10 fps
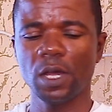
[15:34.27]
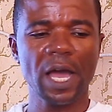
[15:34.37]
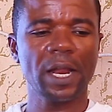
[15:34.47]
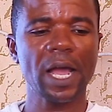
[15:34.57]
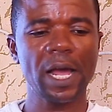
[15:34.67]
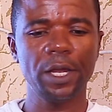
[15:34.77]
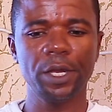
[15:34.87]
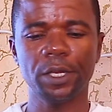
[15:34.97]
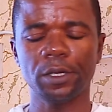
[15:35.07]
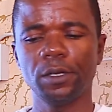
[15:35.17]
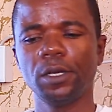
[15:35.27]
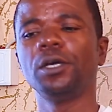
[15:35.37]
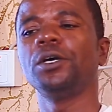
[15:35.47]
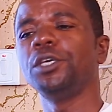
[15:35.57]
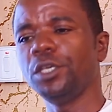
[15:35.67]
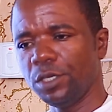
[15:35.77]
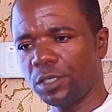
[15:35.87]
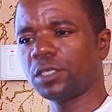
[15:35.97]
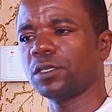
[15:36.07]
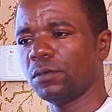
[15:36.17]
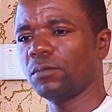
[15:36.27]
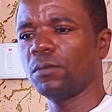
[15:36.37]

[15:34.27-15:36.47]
An algae is